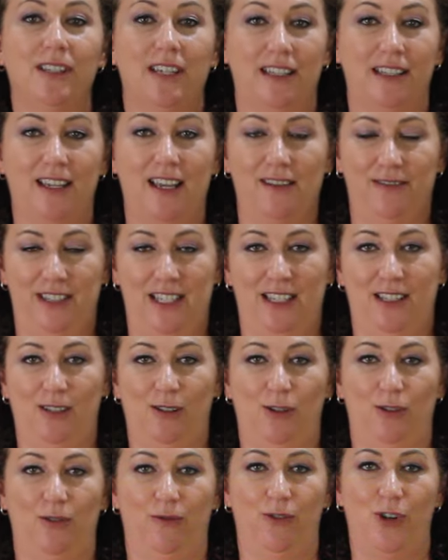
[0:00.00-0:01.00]
It gives it a
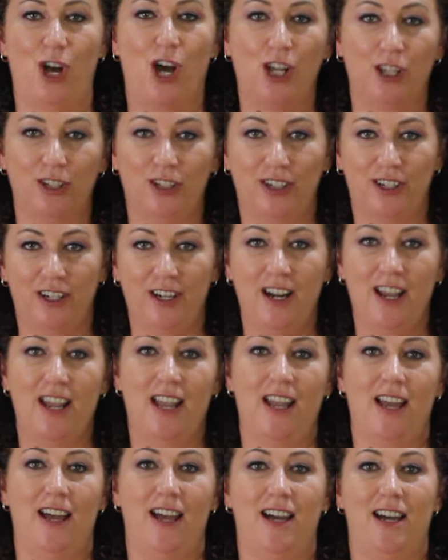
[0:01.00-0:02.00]
lot of color,
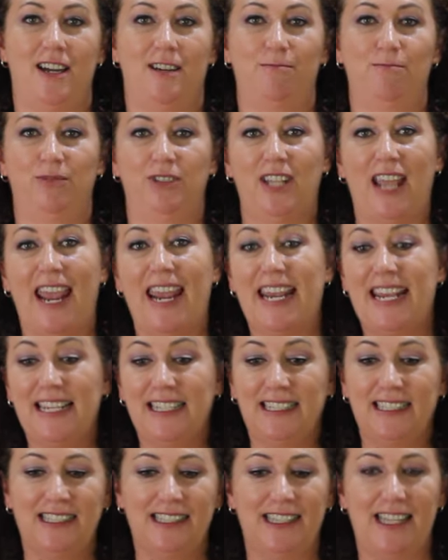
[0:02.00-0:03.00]
um,
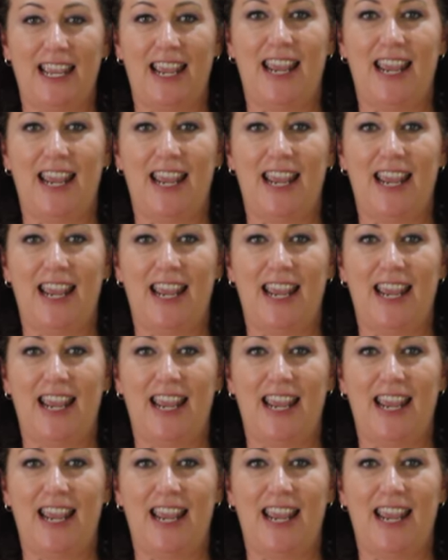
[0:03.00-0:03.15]
taste,